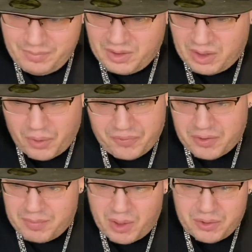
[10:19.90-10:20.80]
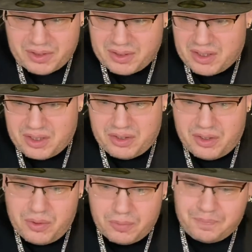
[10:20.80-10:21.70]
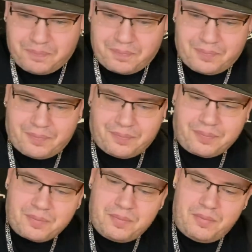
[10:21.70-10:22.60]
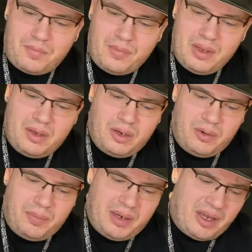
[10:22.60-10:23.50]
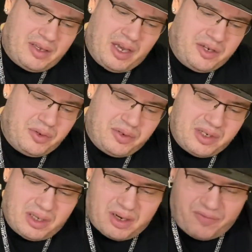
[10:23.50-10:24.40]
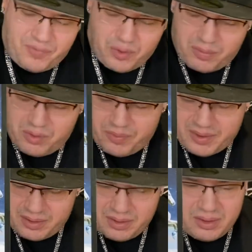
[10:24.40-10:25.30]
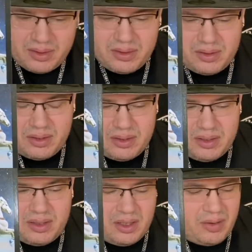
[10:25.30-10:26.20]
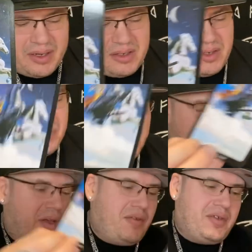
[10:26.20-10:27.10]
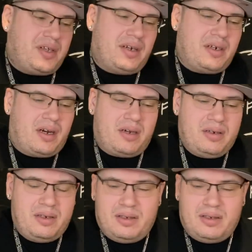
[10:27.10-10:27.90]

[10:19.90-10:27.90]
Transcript: go through the motions because it's new, you know, but I, I do see a lot of forward movement. You know, I do, we have the Sun card.